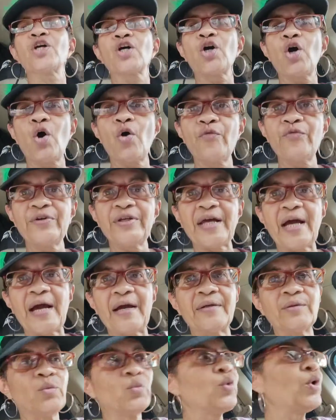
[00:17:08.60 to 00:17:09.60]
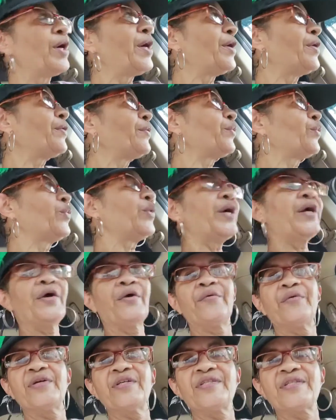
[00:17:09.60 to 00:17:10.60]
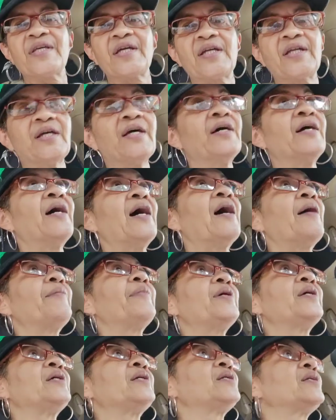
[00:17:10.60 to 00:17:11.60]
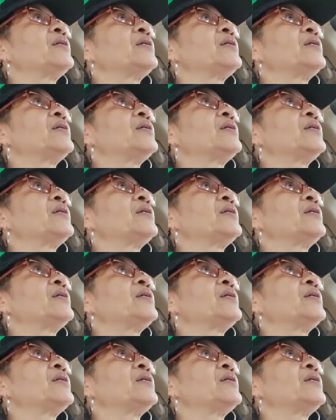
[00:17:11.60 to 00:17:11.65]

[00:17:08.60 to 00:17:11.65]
COVID at? Where is it? I mean,